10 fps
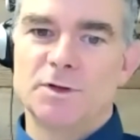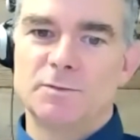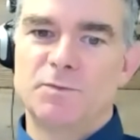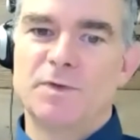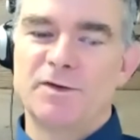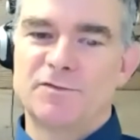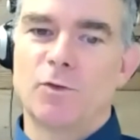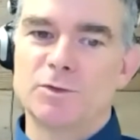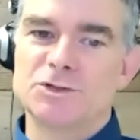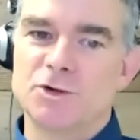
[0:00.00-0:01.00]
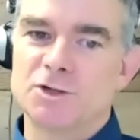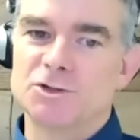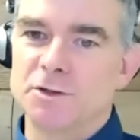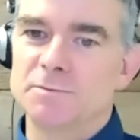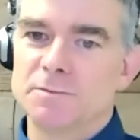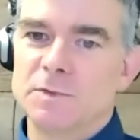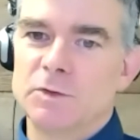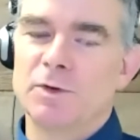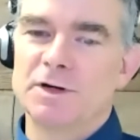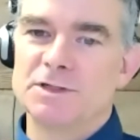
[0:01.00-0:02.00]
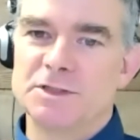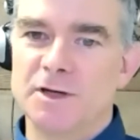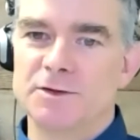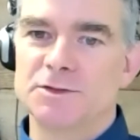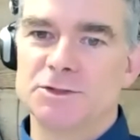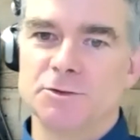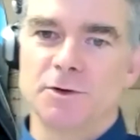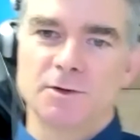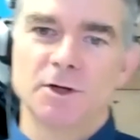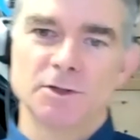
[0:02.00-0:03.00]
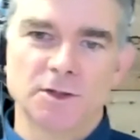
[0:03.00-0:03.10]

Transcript: very formal structure, whereas the other two are a